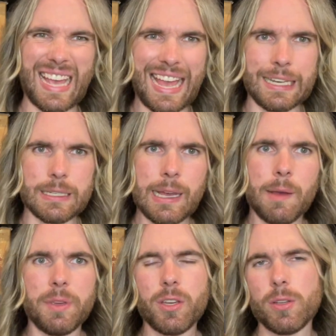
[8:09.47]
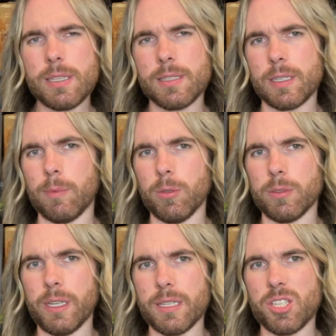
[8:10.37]
And because it's
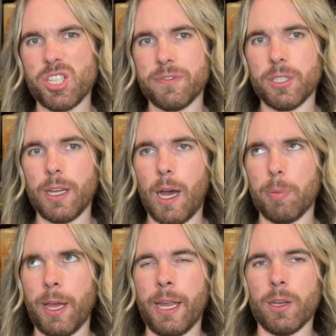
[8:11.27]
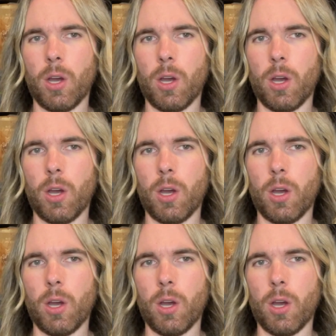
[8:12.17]
doubled, it's shifted up an